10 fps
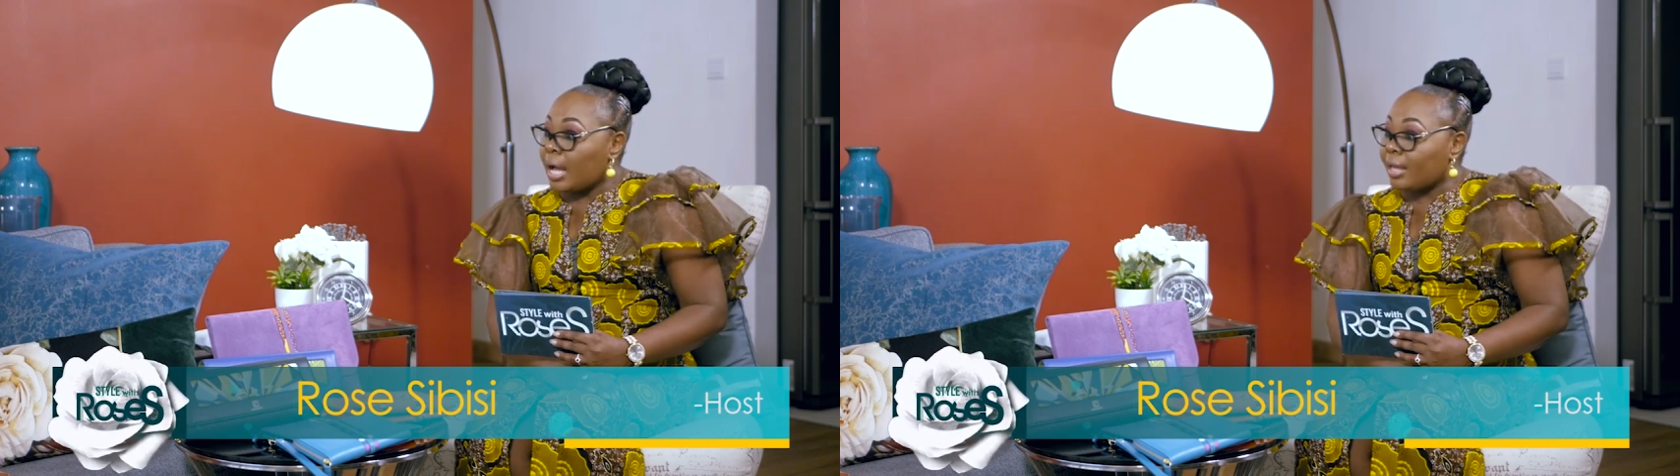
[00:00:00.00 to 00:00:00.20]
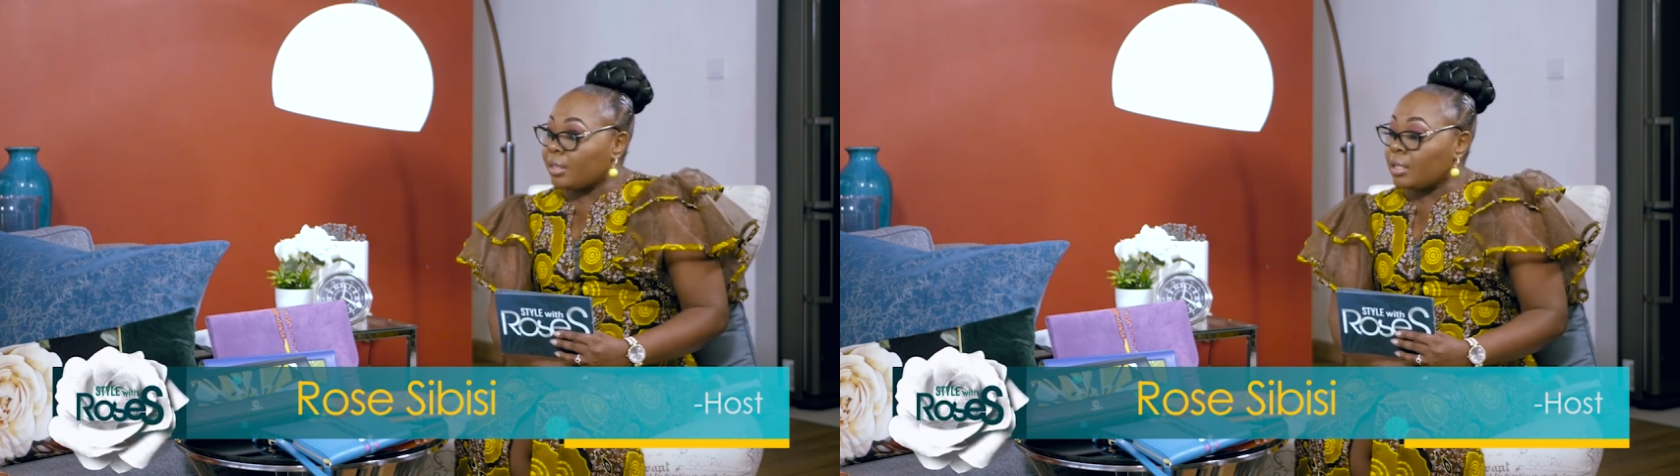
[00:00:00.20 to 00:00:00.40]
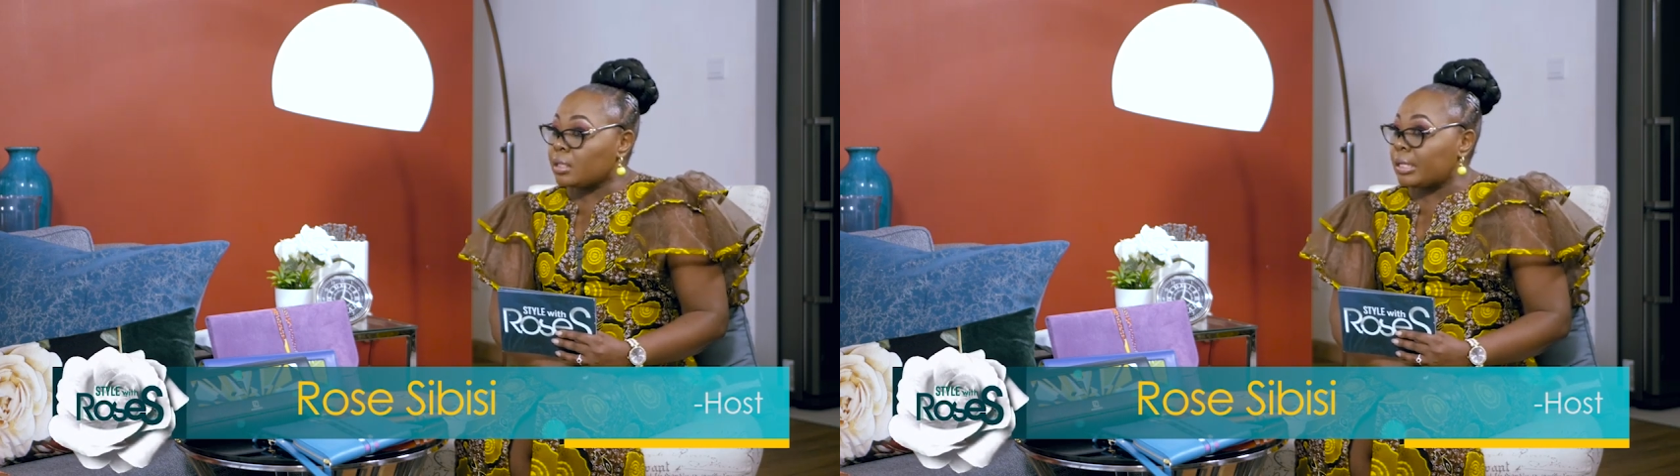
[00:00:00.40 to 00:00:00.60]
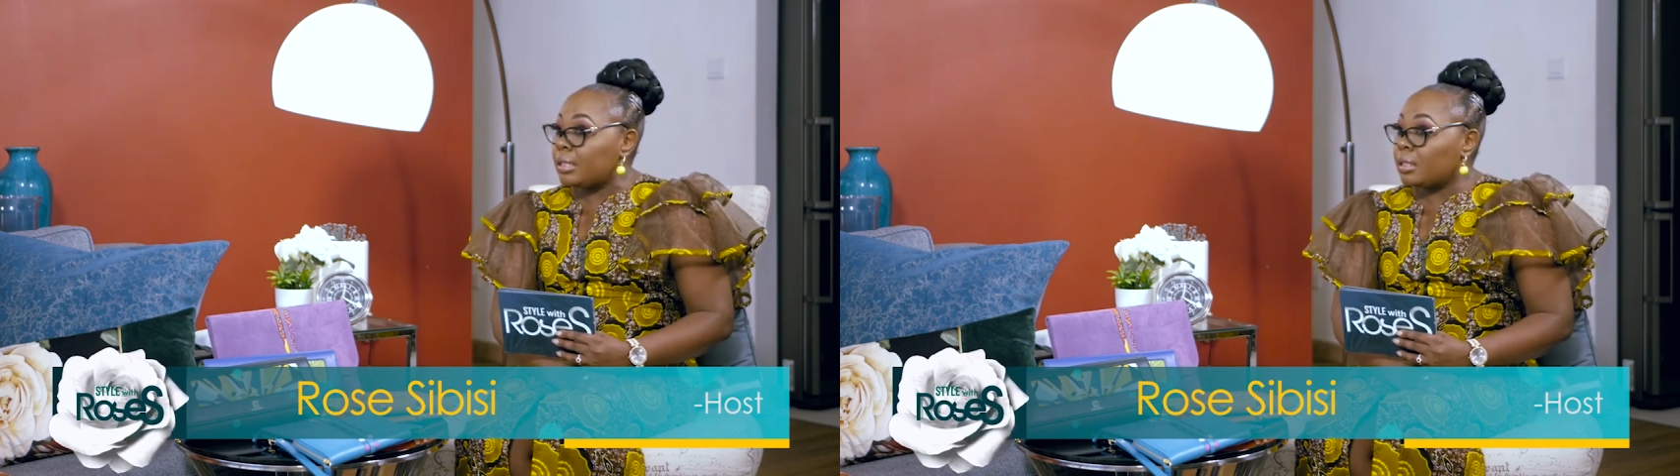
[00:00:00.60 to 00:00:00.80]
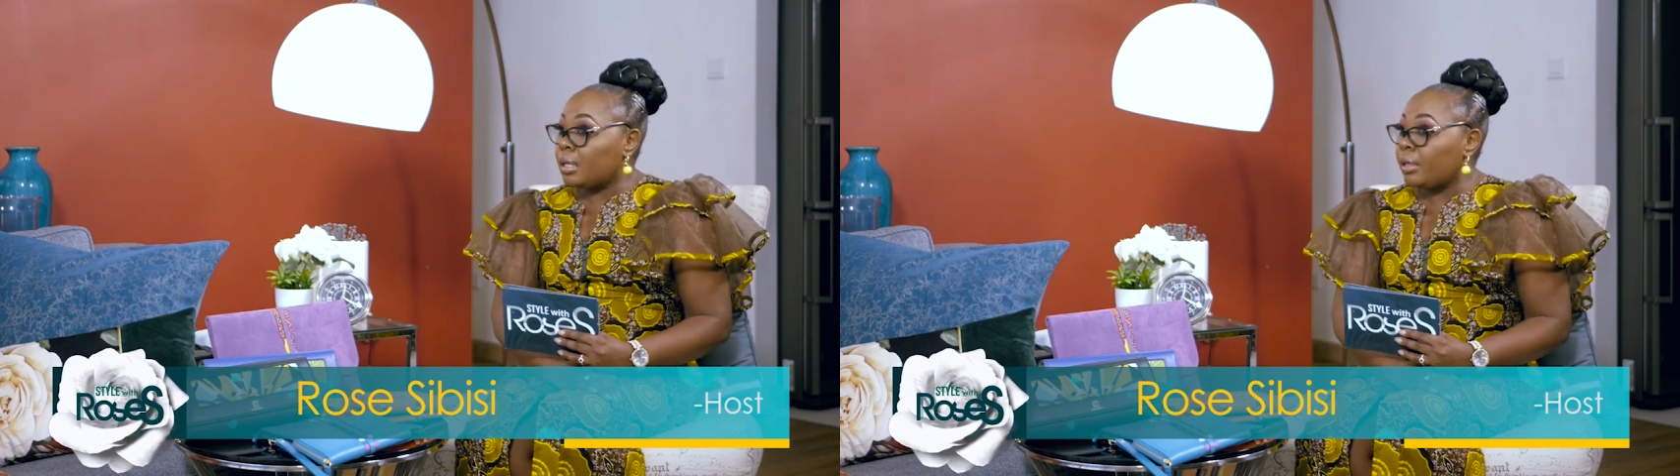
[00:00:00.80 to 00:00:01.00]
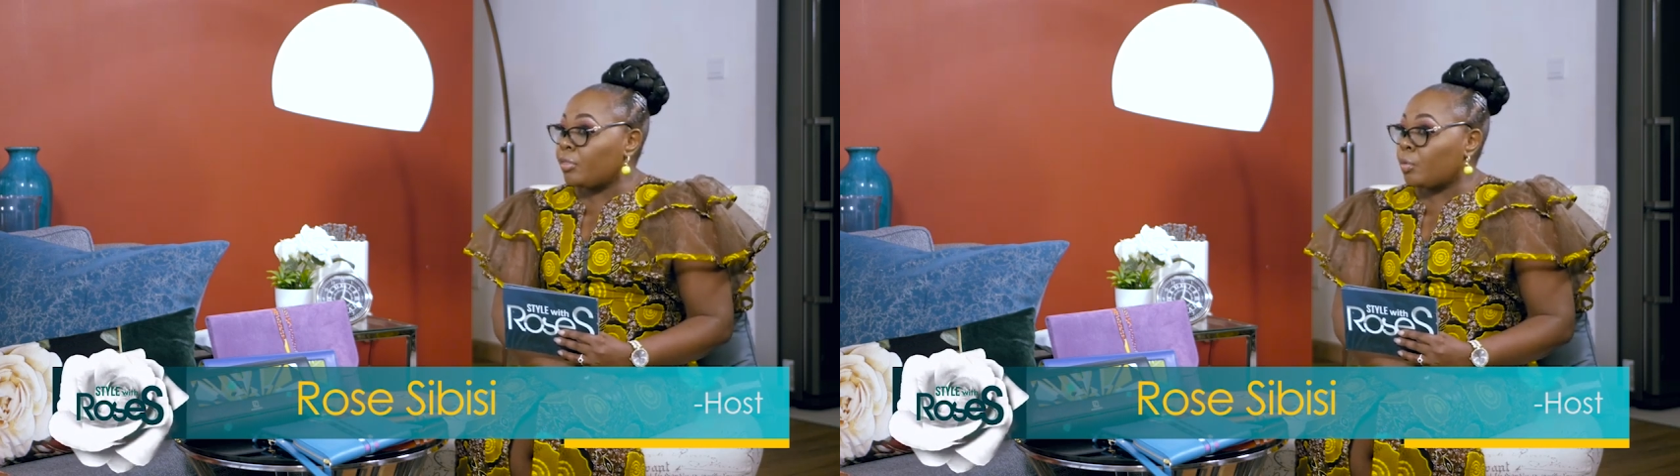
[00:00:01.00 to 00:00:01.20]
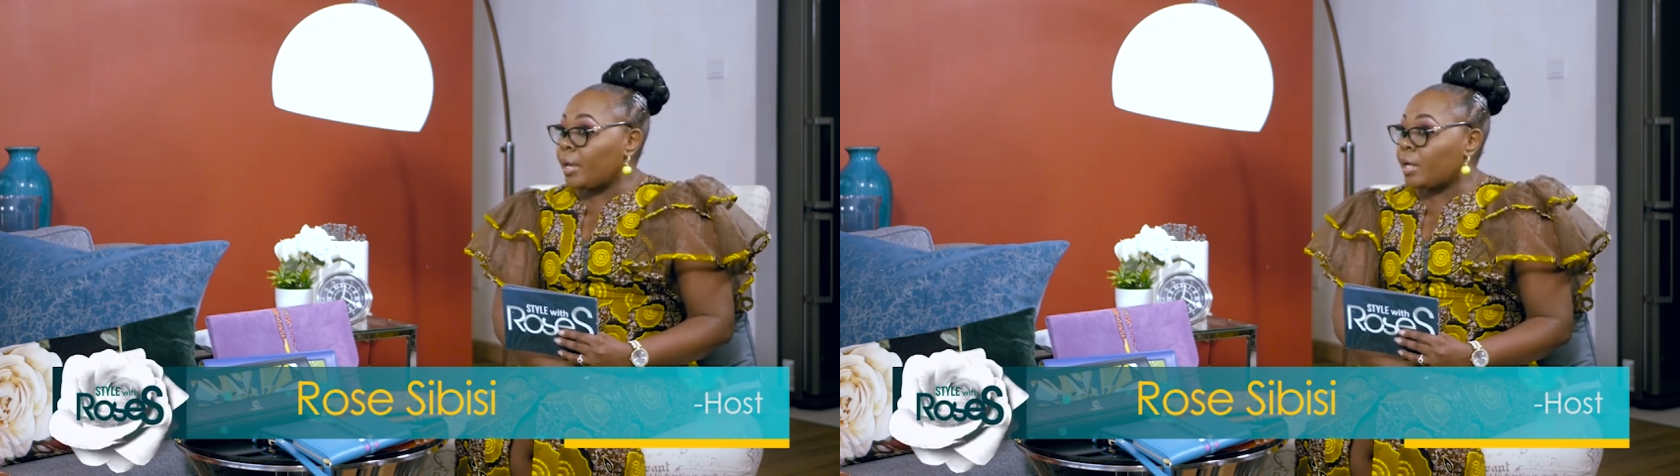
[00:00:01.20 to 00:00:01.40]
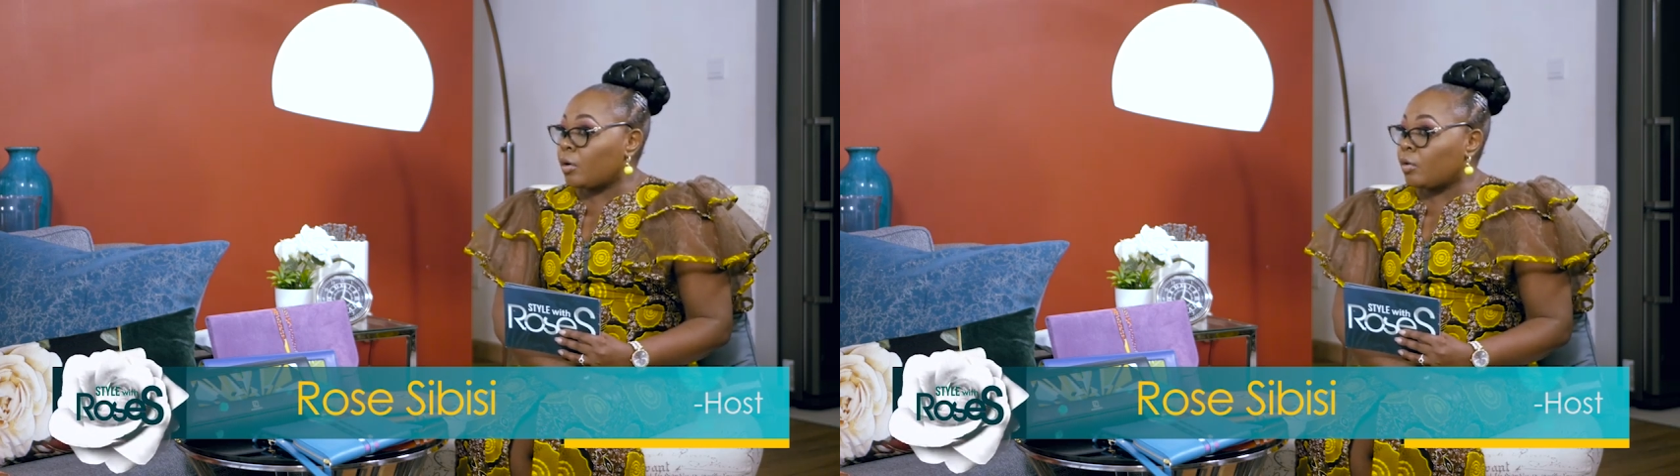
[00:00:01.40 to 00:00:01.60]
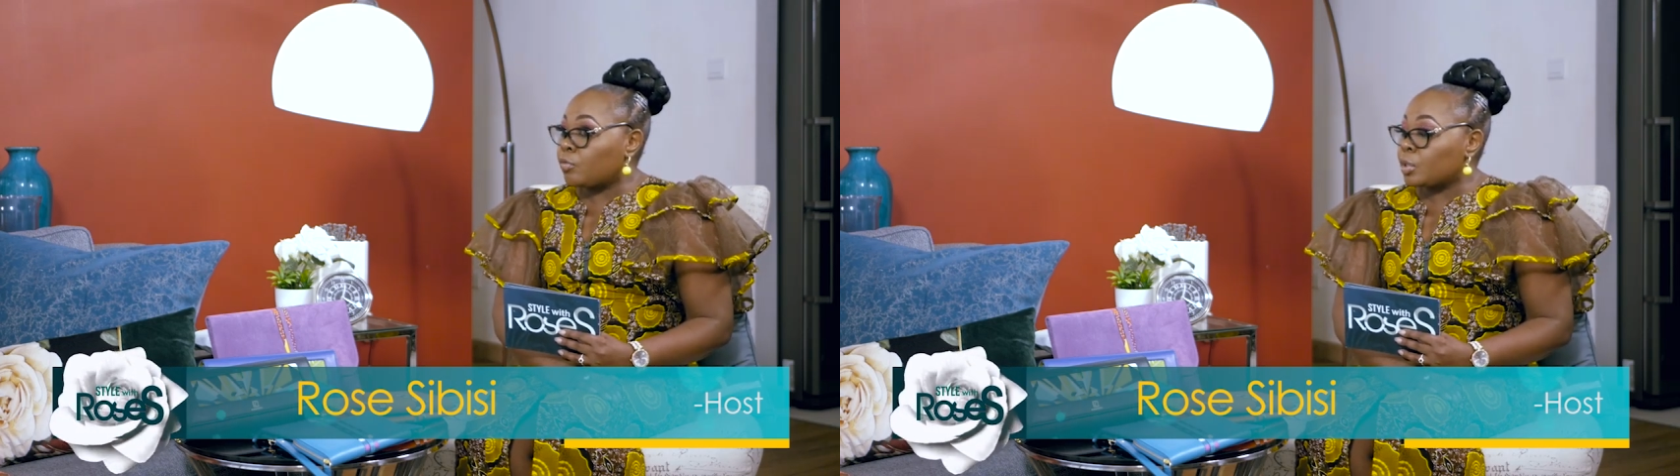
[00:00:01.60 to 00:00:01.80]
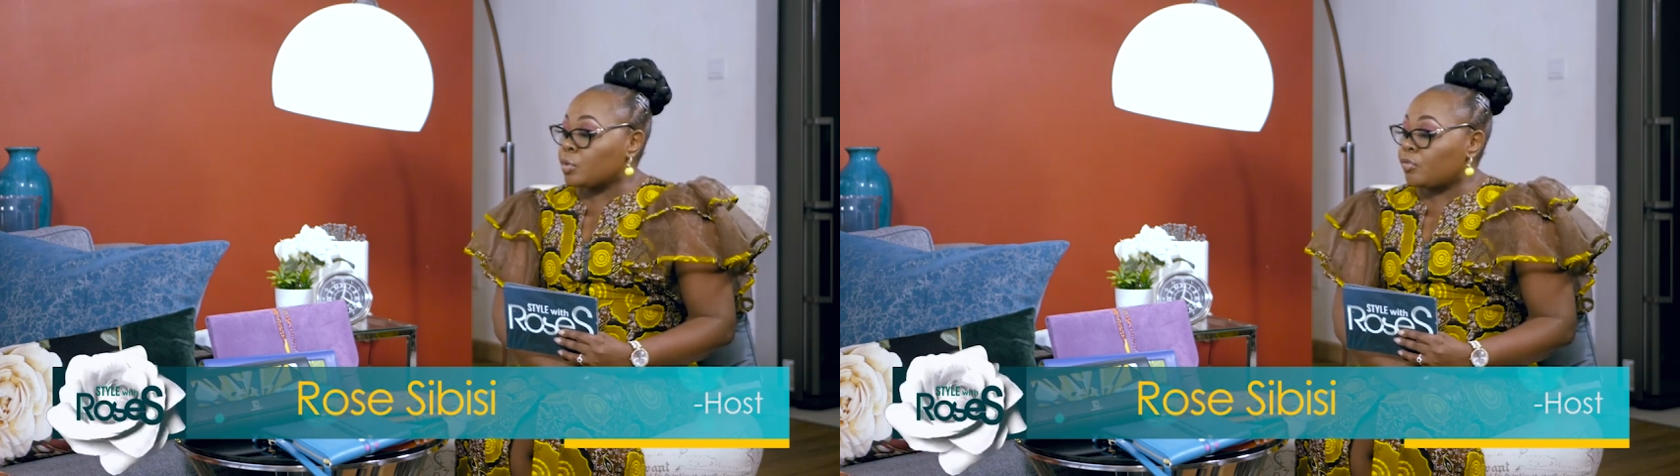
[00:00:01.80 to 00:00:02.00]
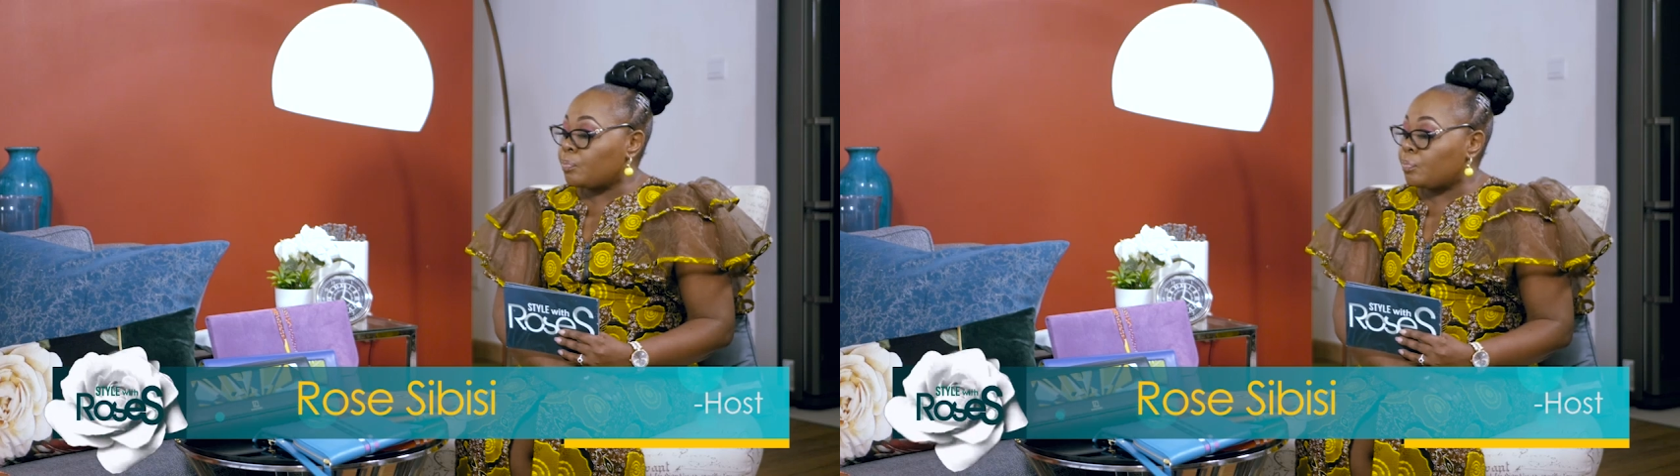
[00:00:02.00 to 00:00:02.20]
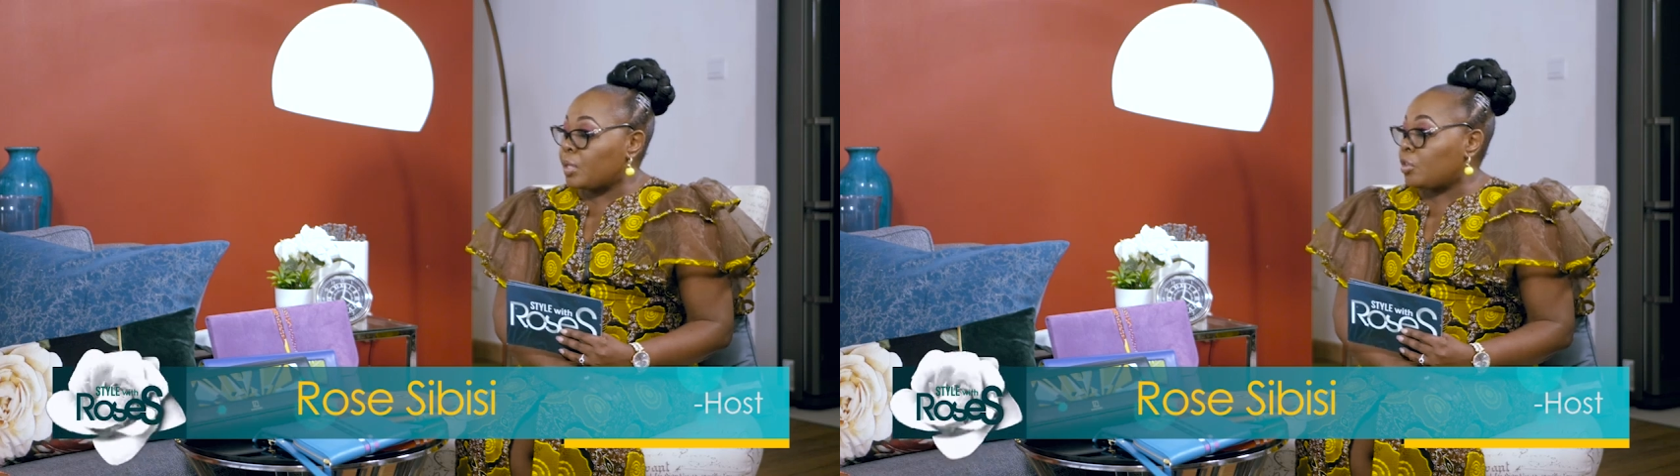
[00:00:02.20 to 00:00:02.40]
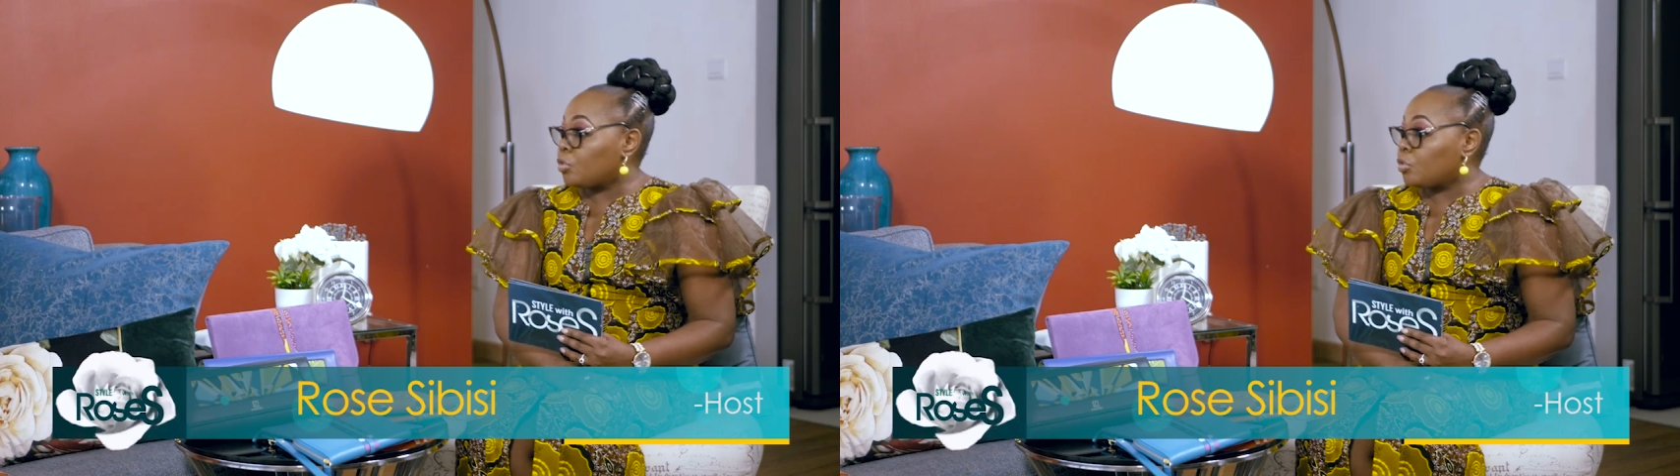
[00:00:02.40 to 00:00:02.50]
I think in the wake of what we've been